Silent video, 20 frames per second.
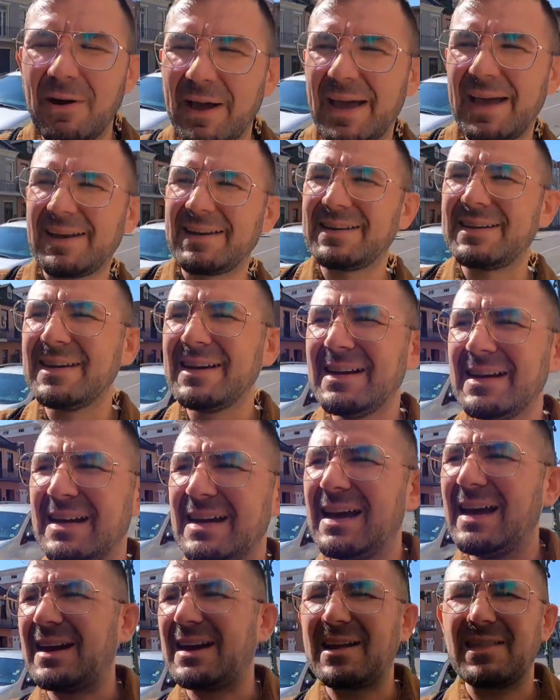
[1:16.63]
And
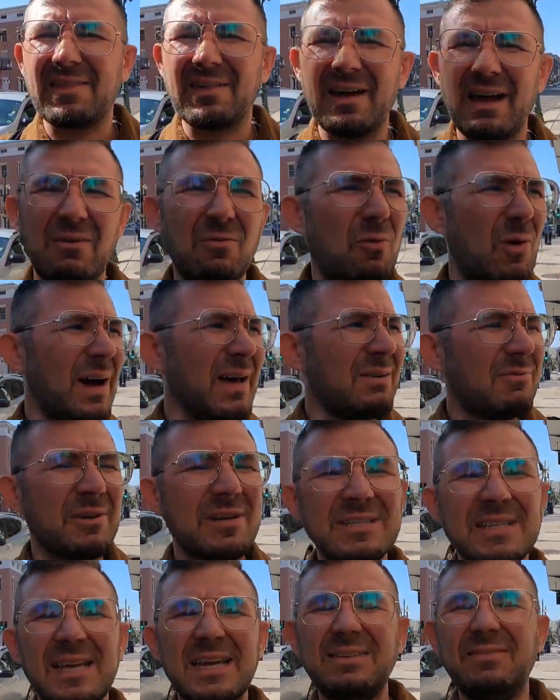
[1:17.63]
I thought, what
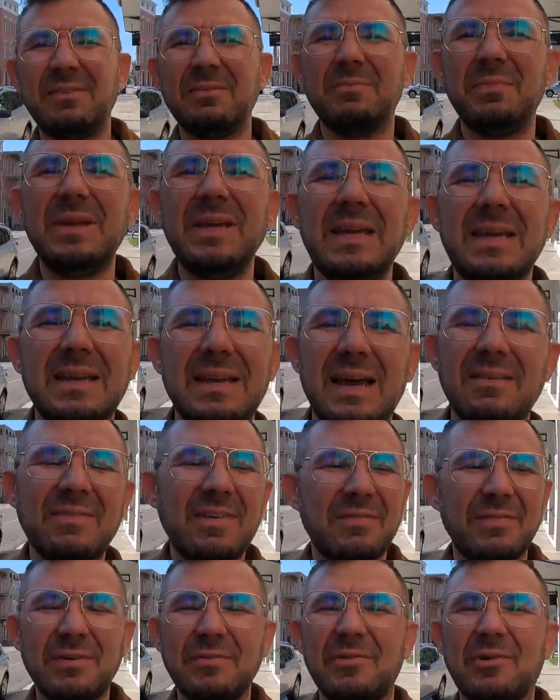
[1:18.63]
does that even mean? I've
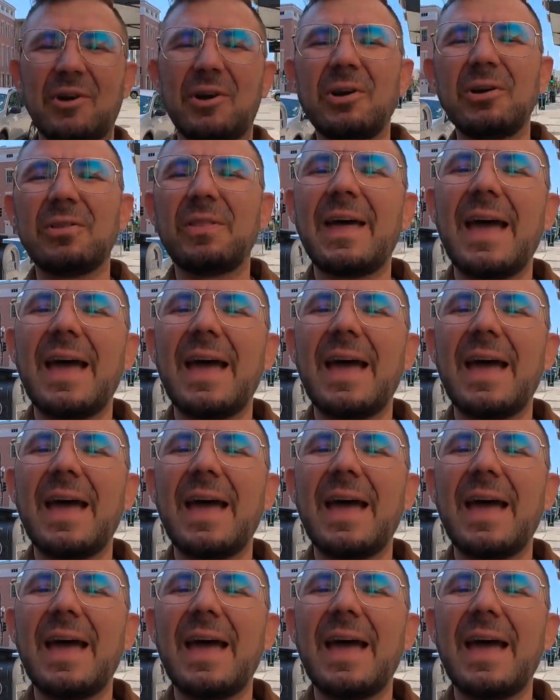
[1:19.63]
never even heard of